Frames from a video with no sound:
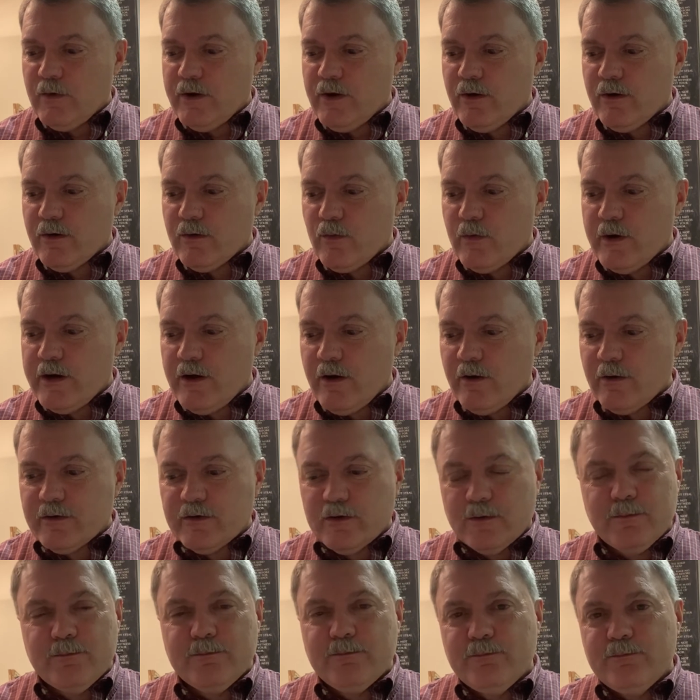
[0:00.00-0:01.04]
are
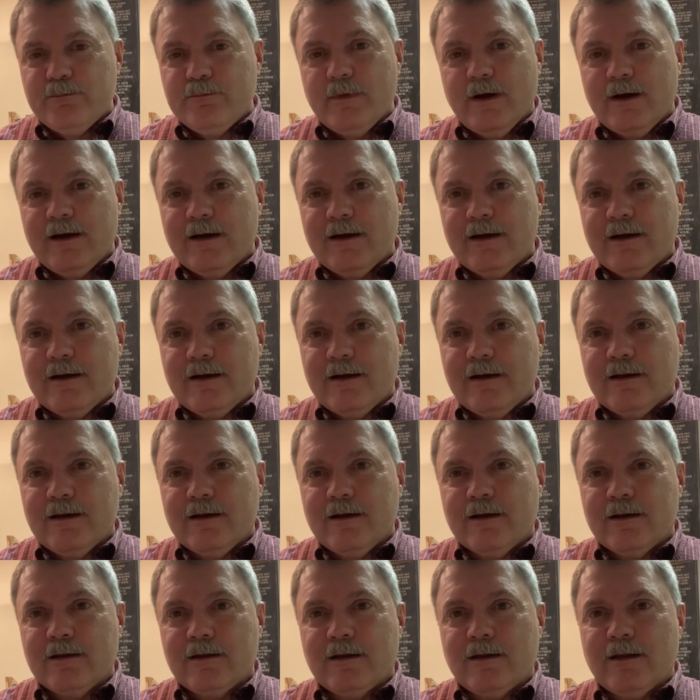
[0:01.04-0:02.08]
to
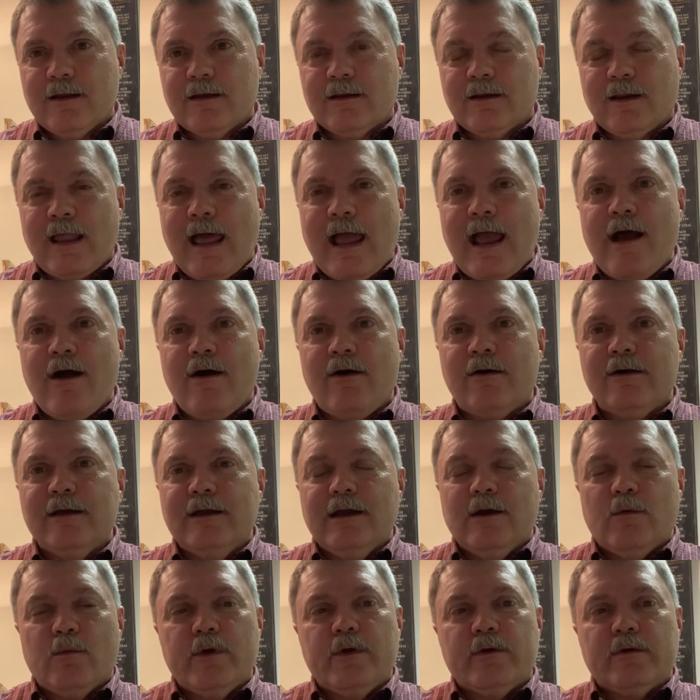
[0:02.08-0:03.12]
allow
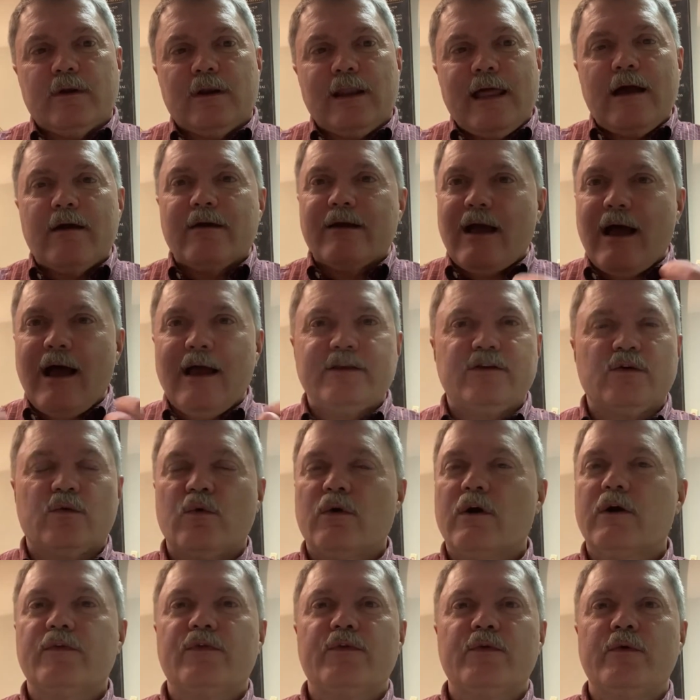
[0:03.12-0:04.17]
God to
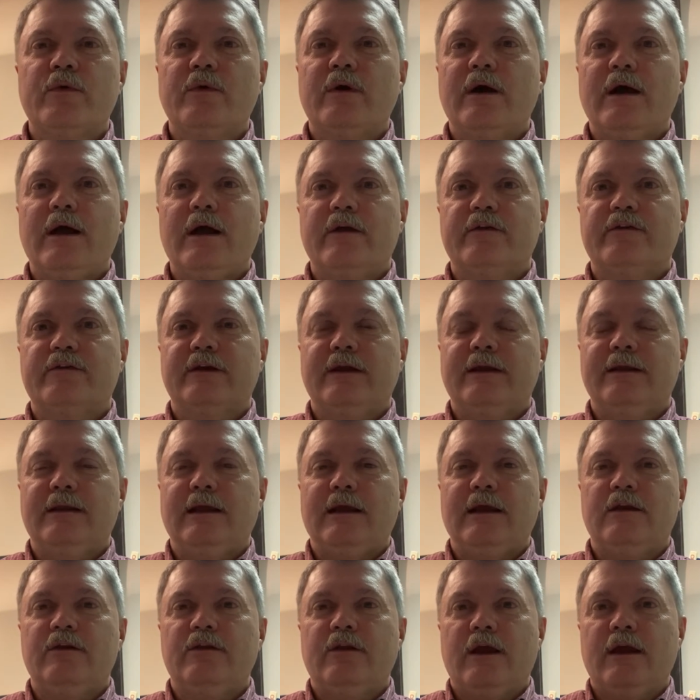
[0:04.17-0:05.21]
work through us
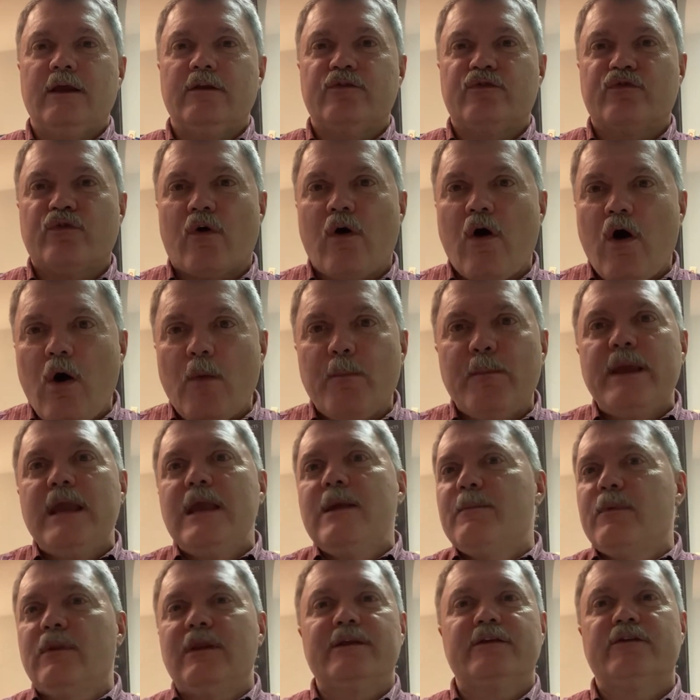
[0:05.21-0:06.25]
and draw
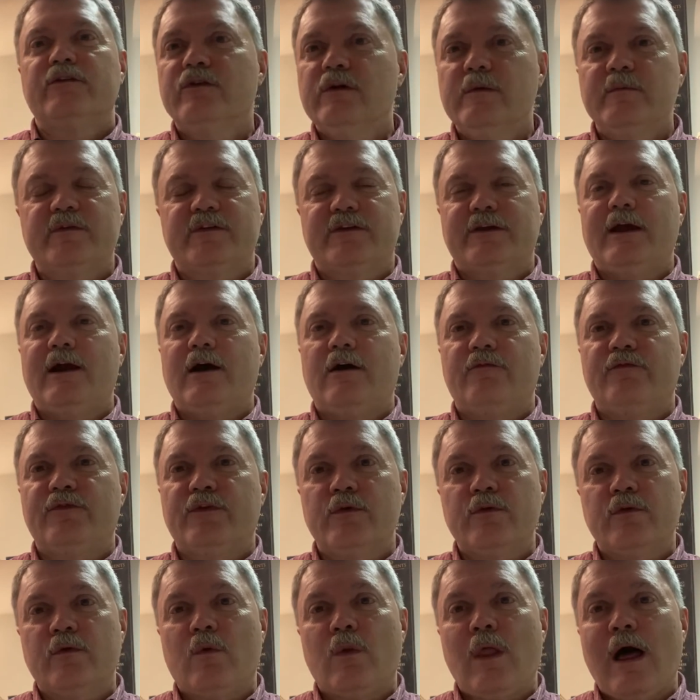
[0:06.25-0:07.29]
people unto Himself
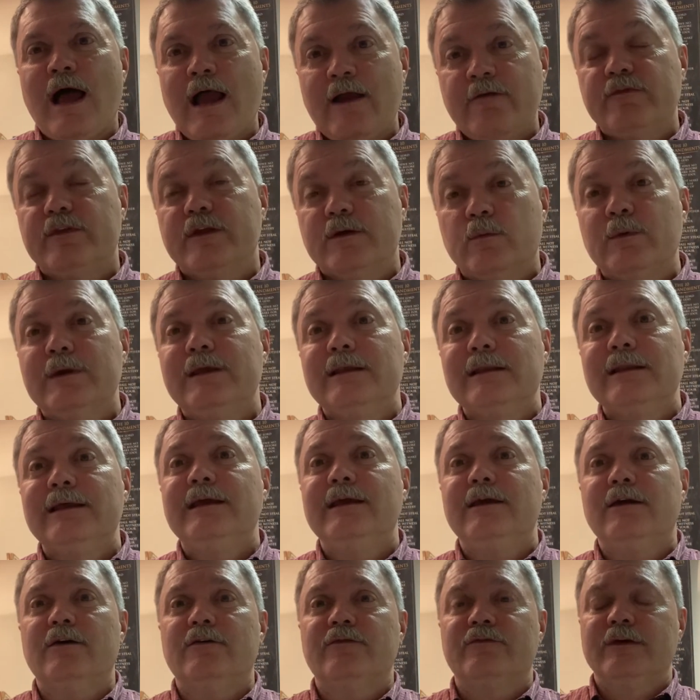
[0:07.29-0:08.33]
through the life that we
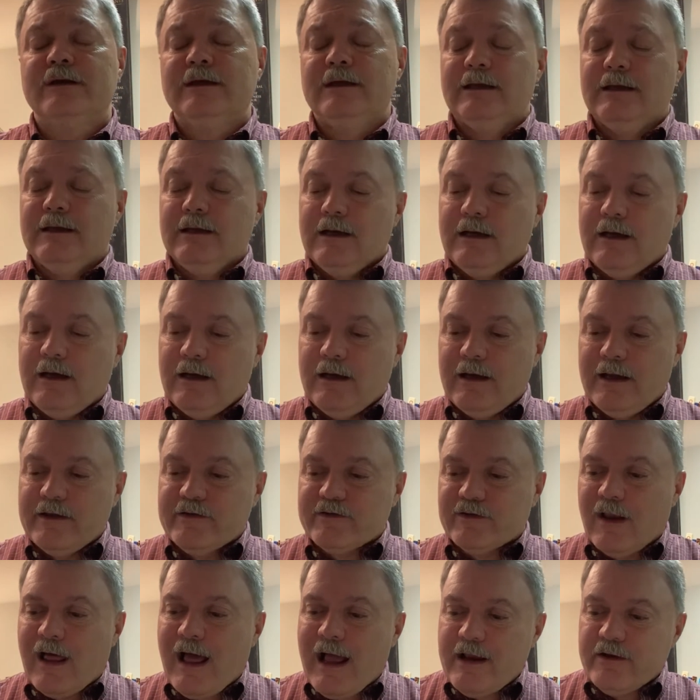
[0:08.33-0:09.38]
live
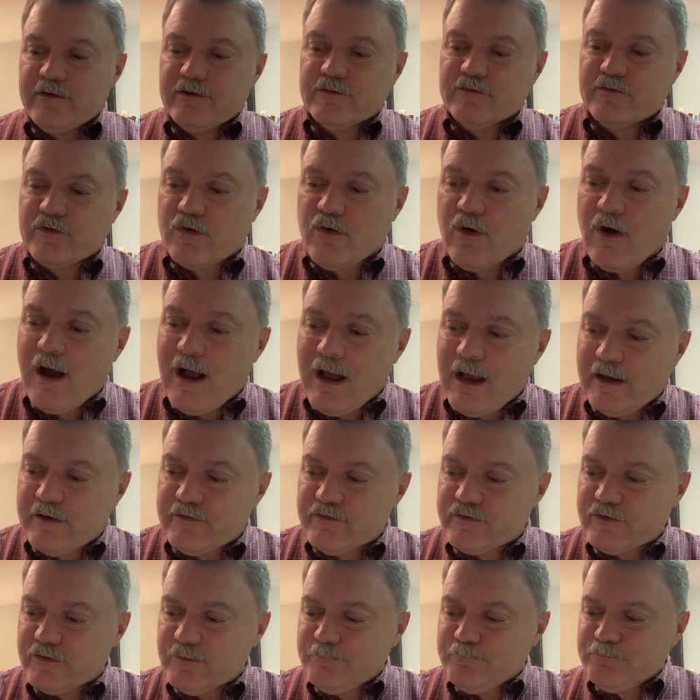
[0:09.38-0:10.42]
as lights of
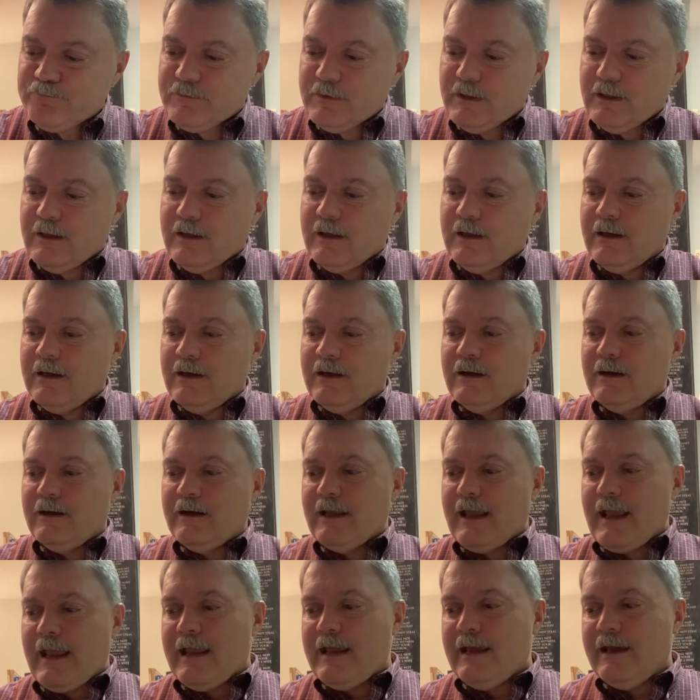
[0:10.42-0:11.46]
Christ.
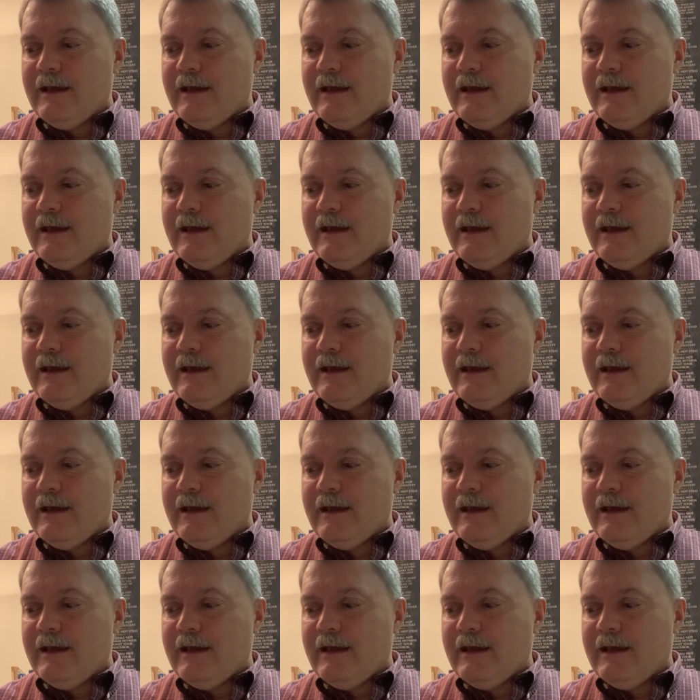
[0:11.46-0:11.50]
That